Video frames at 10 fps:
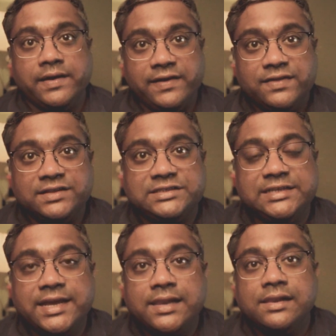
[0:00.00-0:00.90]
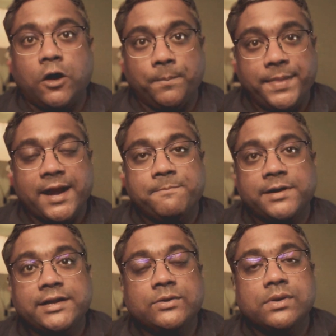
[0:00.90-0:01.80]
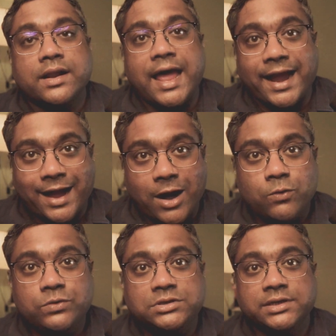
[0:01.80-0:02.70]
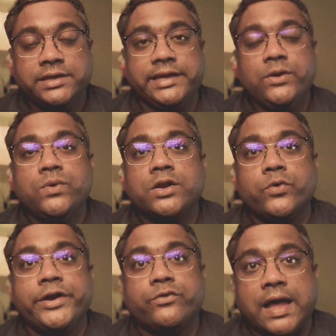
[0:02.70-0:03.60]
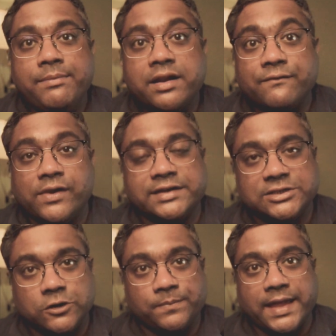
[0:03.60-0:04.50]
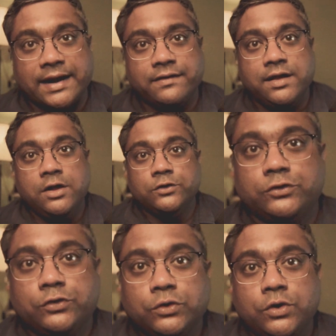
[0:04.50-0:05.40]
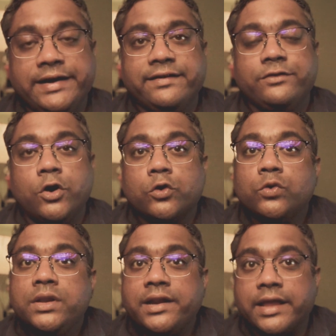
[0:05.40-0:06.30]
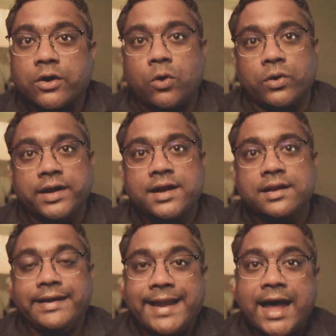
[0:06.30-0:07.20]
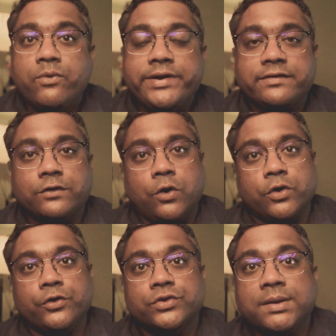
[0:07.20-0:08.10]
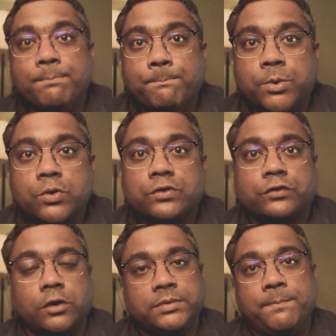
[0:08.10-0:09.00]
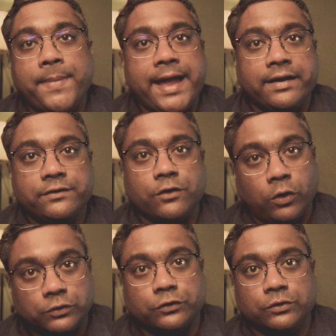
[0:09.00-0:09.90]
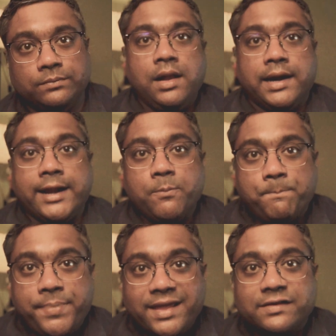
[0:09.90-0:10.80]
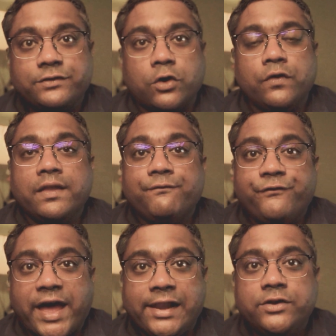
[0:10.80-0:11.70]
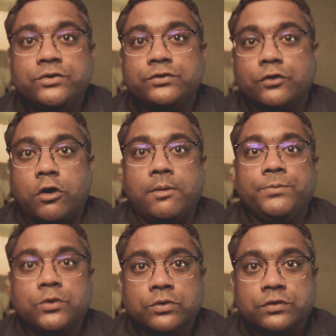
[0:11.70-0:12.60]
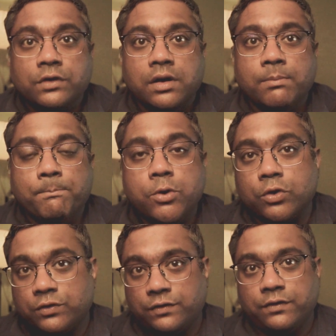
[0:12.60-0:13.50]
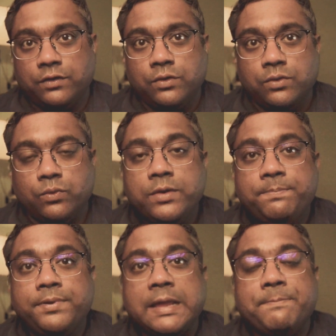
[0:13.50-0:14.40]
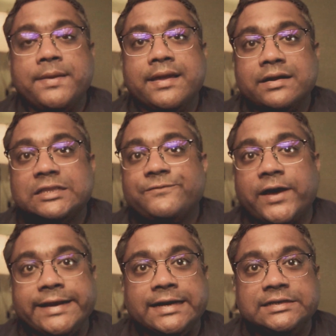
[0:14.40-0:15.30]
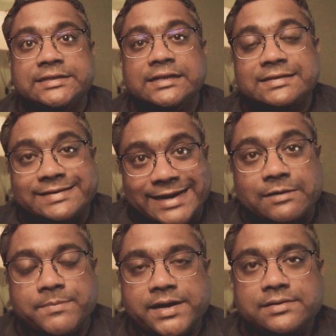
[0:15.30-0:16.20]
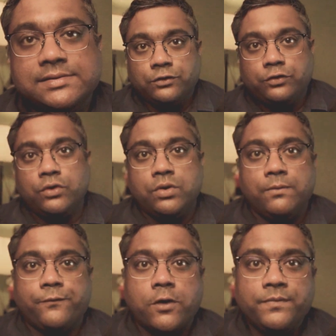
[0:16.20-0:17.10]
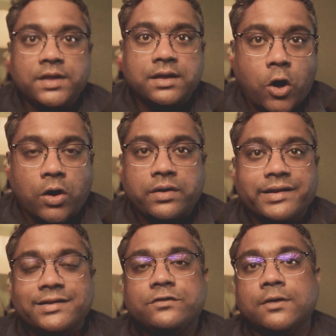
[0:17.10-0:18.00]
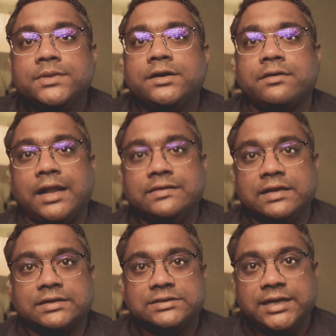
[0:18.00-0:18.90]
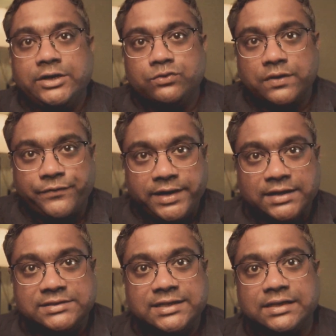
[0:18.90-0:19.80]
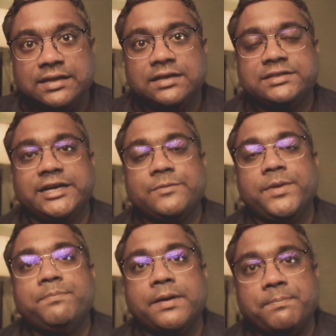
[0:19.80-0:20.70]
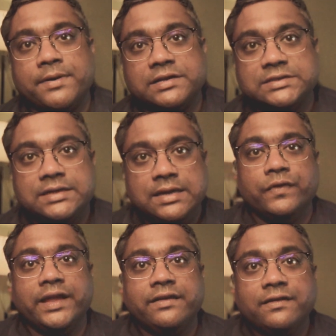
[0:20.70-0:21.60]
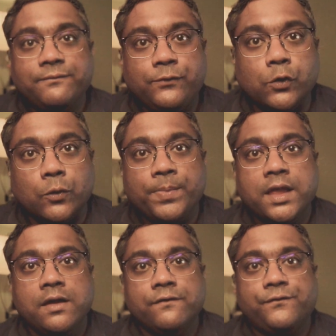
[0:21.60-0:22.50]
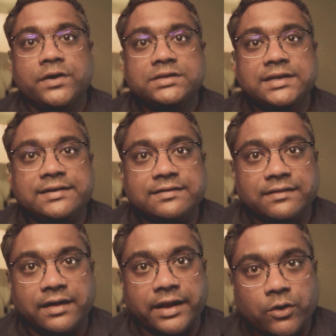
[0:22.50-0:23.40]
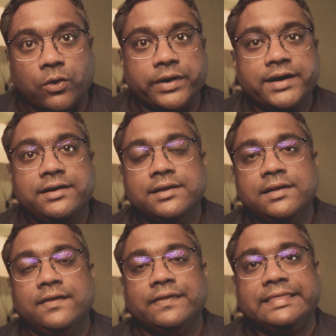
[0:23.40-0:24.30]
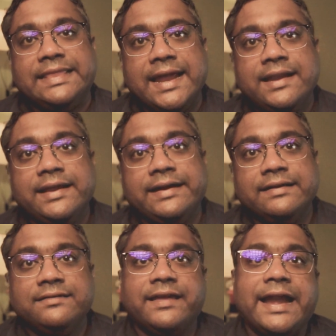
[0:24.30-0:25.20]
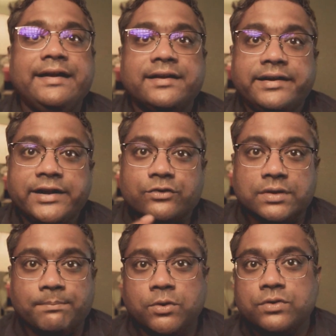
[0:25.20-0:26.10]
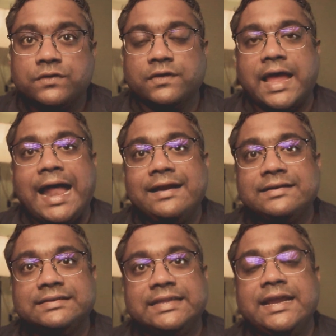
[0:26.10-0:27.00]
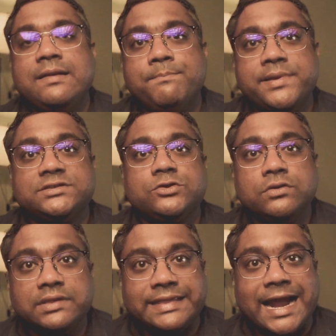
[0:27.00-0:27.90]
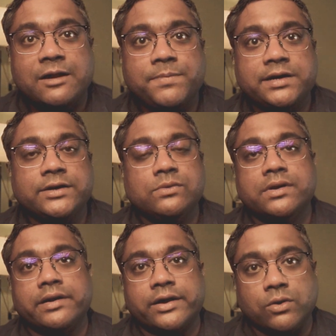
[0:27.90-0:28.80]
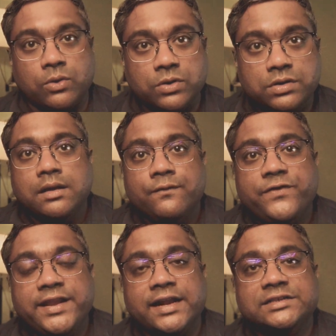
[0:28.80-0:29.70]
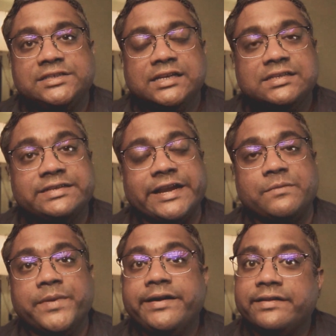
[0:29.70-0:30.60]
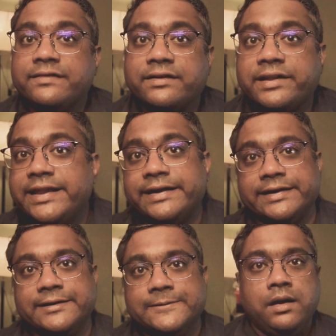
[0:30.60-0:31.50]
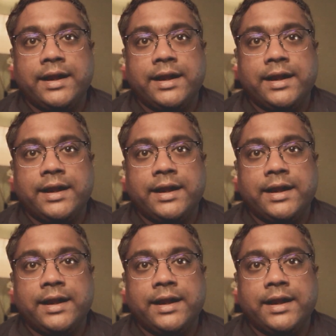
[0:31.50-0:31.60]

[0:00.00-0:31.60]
In the GL of that particular account, you are going to have a reflection of that. So it is not only recorded, now it has gone on to the books of the banks also. Now, based on the values of those books, we prepare the financial statement. So from the occurrence of the transaction to the financial statement preparation, there is a flow. First, it is recorded, then it is entered into the books, and then based on that particular record, financial statement is created.